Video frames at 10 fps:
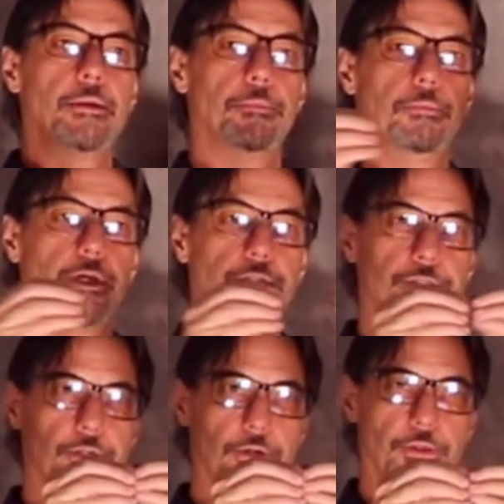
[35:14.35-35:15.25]
Make
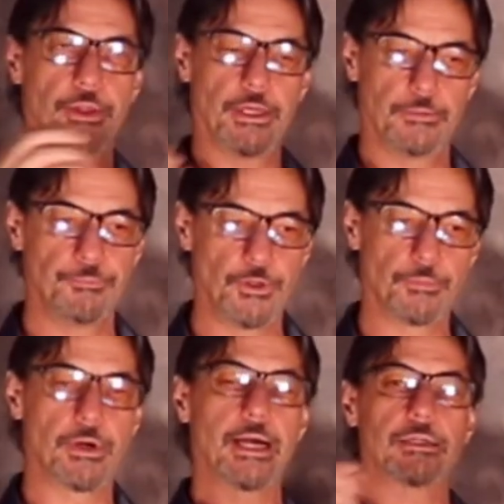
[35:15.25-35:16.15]
sure that you're
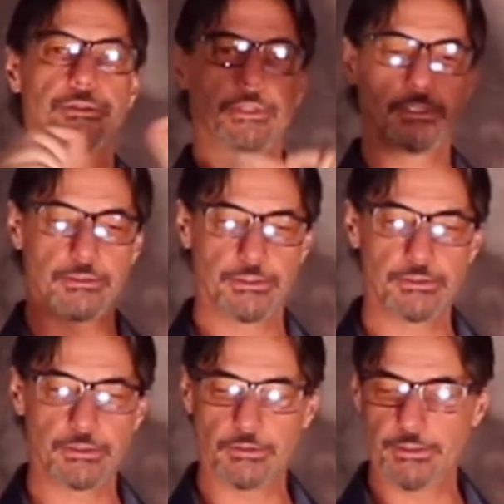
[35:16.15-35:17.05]
practicing
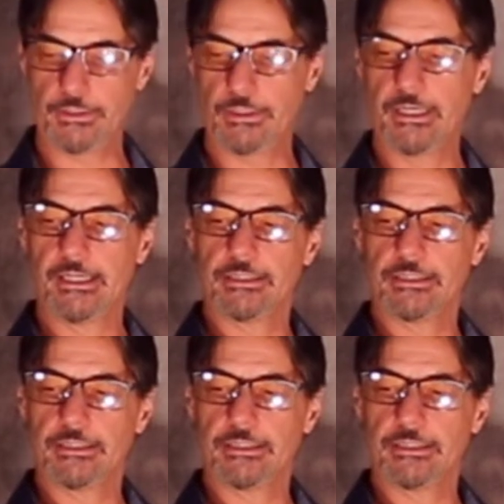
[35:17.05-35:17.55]
consistently,